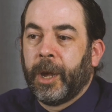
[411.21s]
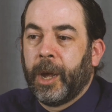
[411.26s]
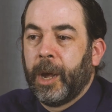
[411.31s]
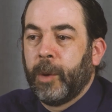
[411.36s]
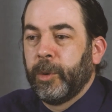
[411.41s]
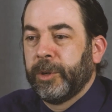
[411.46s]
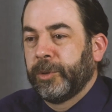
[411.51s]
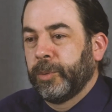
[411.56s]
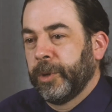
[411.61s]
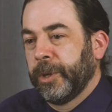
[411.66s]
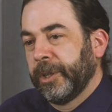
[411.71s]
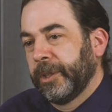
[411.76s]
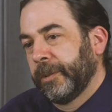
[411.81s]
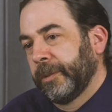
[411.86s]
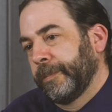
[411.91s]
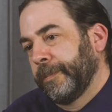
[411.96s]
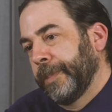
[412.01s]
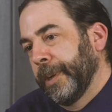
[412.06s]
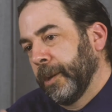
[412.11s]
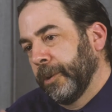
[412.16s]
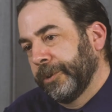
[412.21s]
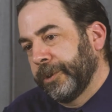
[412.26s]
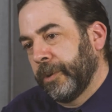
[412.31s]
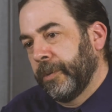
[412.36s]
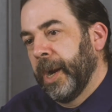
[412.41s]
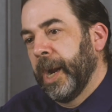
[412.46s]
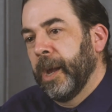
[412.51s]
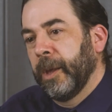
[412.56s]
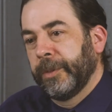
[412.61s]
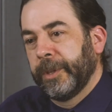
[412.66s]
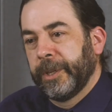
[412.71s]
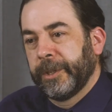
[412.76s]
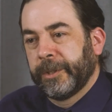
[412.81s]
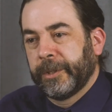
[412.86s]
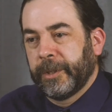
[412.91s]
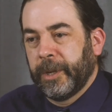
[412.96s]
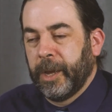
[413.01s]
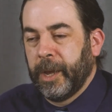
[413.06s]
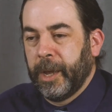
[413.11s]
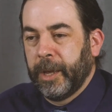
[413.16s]
which was built around
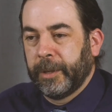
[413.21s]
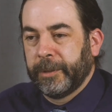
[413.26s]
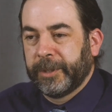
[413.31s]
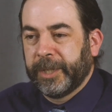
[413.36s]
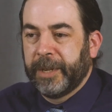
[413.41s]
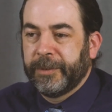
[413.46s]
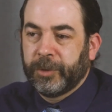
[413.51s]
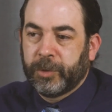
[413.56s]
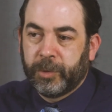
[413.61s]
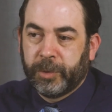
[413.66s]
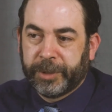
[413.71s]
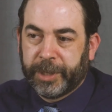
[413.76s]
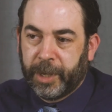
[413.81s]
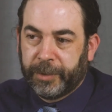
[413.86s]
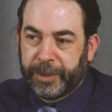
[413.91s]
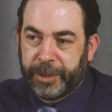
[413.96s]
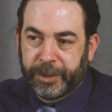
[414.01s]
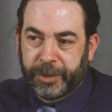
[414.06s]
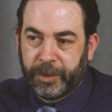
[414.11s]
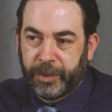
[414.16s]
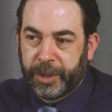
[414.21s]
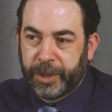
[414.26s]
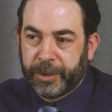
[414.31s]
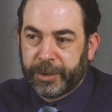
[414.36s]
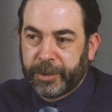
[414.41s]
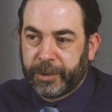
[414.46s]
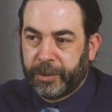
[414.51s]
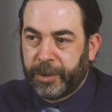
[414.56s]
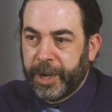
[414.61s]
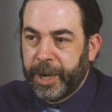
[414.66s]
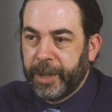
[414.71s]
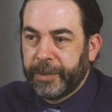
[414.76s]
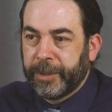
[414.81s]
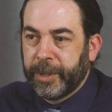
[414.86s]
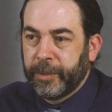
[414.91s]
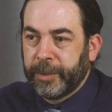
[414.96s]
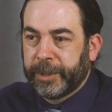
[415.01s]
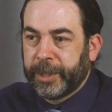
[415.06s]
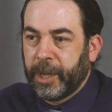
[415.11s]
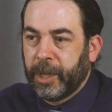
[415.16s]
this Safe Schools, Healthy Students grant
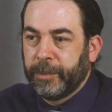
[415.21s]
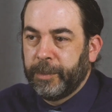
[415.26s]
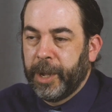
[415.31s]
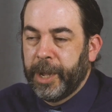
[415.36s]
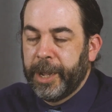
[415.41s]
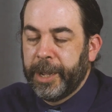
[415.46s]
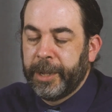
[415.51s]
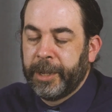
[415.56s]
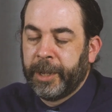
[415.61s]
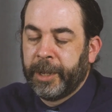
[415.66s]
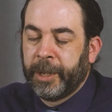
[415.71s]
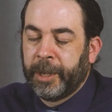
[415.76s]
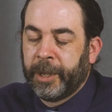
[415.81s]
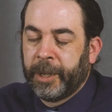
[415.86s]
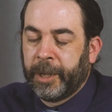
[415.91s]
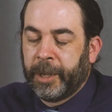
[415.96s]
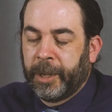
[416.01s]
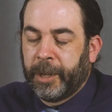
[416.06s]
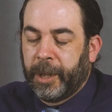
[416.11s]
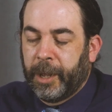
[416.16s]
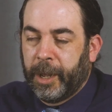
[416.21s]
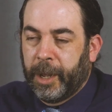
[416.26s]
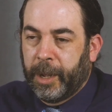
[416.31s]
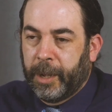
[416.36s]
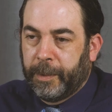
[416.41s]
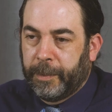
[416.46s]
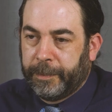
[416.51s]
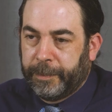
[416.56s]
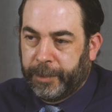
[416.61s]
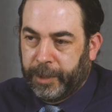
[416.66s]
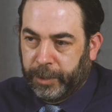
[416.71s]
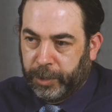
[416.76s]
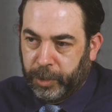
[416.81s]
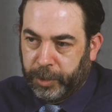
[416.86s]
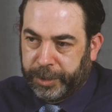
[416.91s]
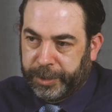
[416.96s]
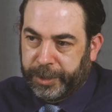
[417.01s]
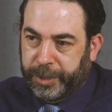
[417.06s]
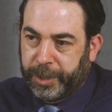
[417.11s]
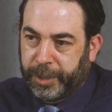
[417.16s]
that was held by the
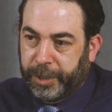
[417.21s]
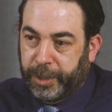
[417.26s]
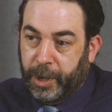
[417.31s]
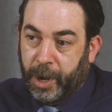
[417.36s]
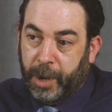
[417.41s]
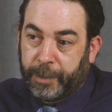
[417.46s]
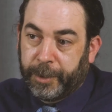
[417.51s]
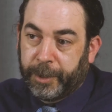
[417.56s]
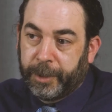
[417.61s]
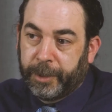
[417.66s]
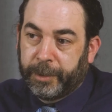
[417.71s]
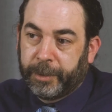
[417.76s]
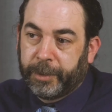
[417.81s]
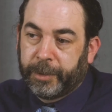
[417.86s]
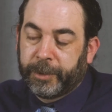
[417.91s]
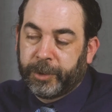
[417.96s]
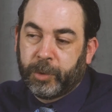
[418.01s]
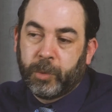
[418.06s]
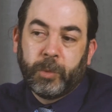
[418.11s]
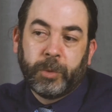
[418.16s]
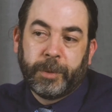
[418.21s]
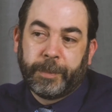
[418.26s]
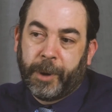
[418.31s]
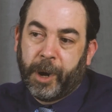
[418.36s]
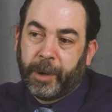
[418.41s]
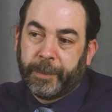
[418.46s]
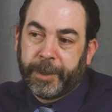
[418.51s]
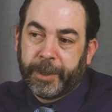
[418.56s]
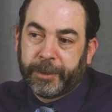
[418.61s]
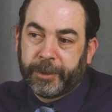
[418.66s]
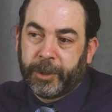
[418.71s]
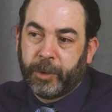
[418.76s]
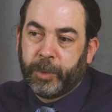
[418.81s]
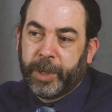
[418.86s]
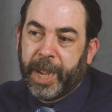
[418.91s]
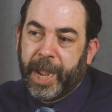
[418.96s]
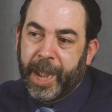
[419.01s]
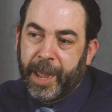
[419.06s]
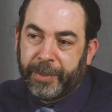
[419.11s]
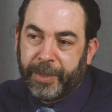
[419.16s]
Lewiston and Auburn school departments. So
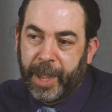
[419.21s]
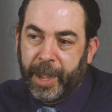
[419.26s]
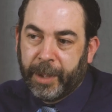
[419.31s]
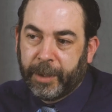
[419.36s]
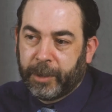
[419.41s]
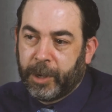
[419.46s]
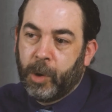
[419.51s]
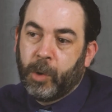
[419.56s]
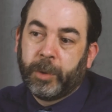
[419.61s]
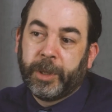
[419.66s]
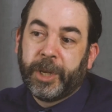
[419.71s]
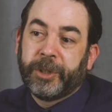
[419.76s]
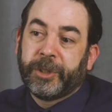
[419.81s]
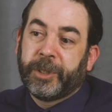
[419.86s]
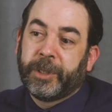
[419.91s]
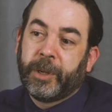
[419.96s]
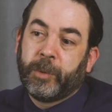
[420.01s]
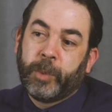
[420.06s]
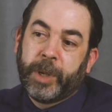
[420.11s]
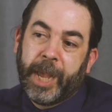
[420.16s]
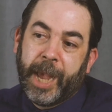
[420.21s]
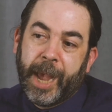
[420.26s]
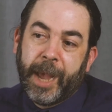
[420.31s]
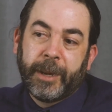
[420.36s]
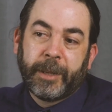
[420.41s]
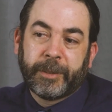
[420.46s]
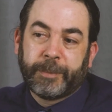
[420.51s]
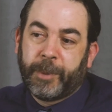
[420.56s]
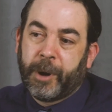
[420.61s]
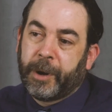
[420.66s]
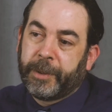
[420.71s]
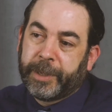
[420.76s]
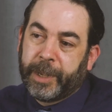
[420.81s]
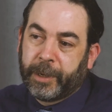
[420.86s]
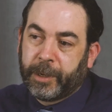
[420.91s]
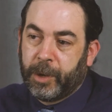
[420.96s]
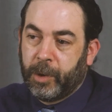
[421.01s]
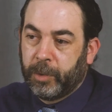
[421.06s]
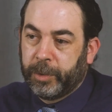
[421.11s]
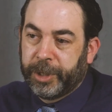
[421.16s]
we had that coalition, and we had as part of that
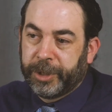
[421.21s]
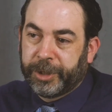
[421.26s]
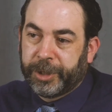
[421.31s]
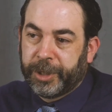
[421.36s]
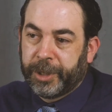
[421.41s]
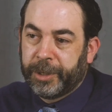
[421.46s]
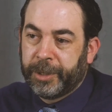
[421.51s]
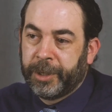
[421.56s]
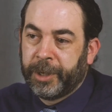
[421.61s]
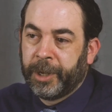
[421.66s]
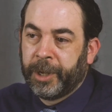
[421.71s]
coalition